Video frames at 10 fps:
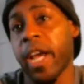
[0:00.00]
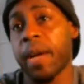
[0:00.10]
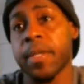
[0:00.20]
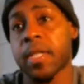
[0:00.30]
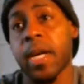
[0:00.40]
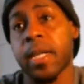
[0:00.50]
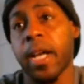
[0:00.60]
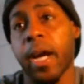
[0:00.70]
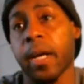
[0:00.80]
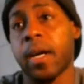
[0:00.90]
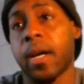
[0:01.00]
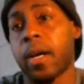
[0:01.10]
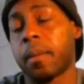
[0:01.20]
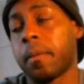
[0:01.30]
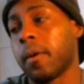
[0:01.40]

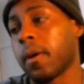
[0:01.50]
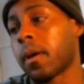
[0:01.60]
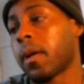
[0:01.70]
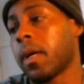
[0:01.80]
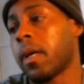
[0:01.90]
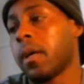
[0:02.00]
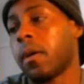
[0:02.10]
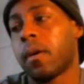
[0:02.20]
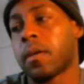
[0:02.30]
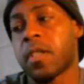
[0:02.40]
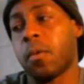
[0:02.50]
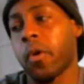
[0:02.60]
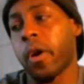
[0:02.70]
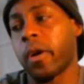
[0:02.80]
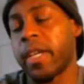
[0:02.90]
Amazon.com or
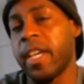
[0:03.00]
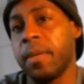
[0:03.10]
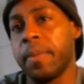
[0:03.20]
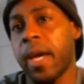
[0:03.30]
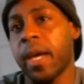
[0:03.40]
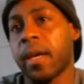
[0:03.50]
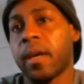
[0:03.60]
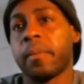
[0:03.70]
somewhere on eBay.